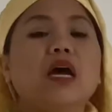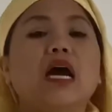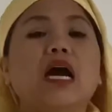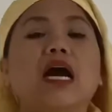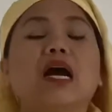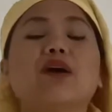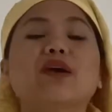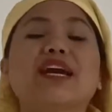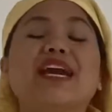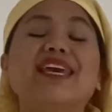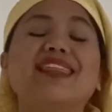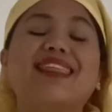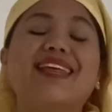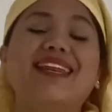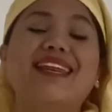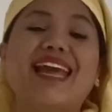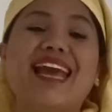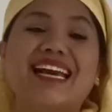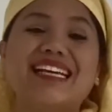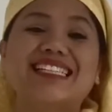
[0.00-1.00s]
Okay, the
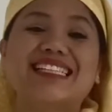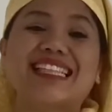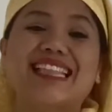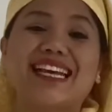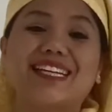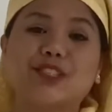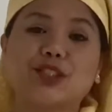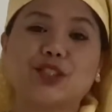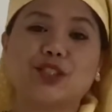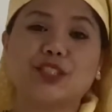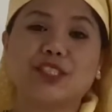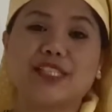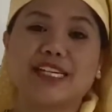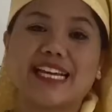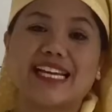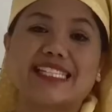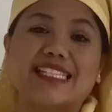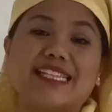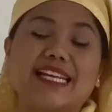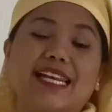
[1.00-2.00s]
next letter
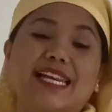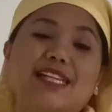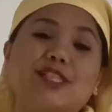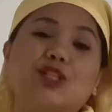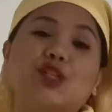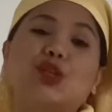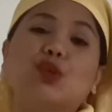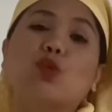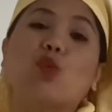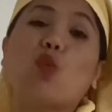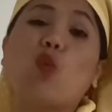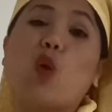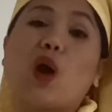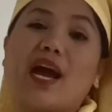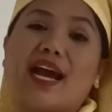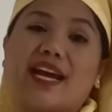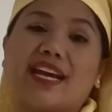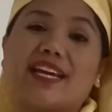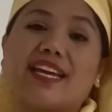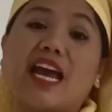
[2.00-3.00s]
is the letter
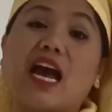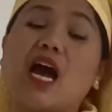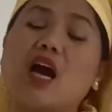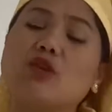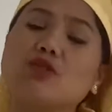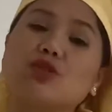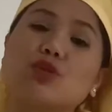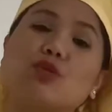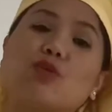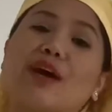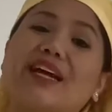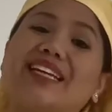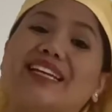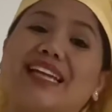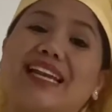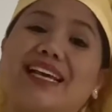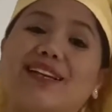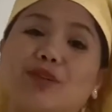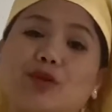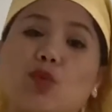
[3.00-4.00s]
Y. How to write
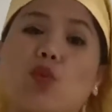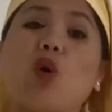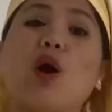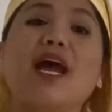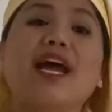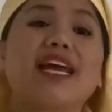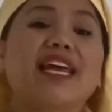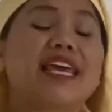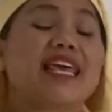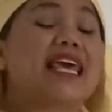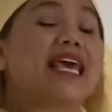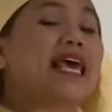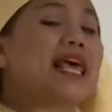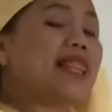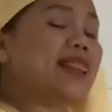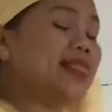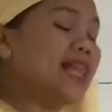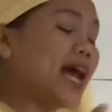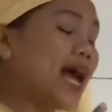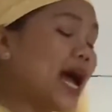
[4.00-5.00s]
letter Y?
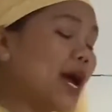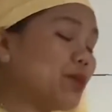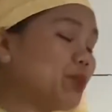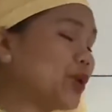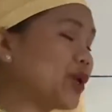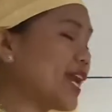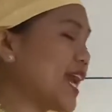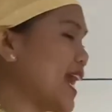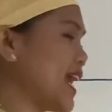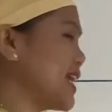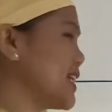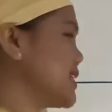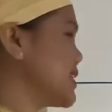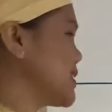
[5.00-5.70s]
The uppercase